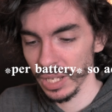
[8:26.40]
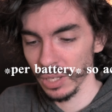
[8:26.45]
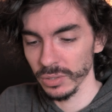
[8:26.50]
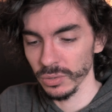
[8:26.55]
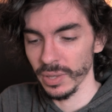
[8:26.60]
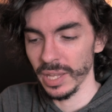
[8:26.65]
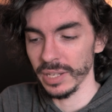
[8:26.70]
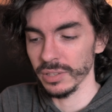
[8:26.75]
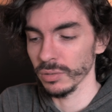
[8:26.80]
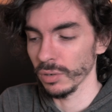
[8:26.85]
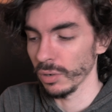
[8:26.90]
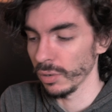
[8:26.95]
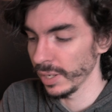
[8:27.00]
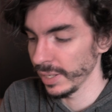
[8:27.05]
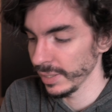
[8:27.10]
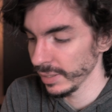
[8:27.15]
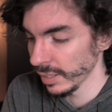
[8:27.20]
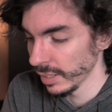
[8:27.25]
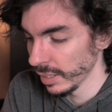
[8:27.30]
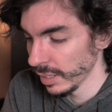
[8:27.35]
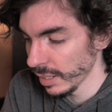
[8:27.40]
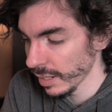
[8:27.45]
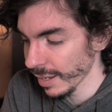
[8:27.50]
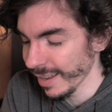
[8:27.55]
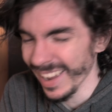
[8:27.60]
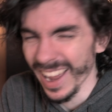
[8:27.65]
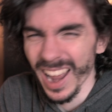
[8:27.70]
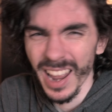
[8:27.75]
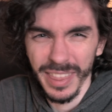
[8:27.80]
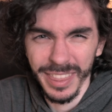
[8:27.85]
So that's alright,
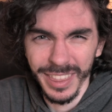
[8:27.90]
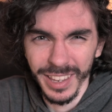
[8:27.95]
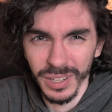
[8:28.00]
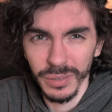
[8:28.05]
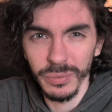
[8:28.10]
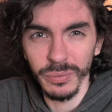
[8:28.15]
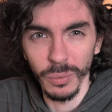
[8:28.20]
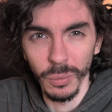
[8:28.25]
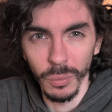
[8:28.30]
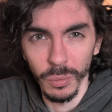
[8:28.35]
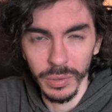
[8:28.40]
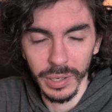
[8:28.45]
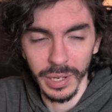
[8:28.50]
I think, for